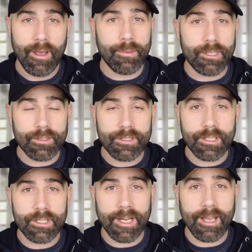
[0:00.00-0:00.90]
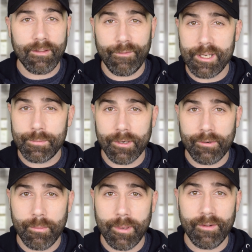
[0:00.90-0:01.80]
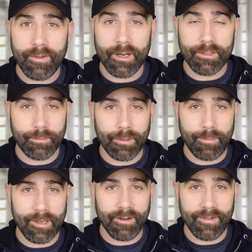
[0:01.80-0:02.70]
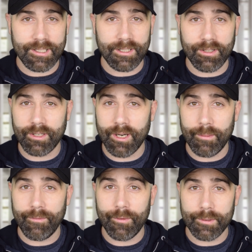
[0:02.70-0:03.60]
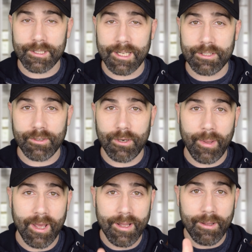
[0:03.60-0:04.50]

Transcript: Be sure to check out the Facebook group over on wpinnovator.com/group.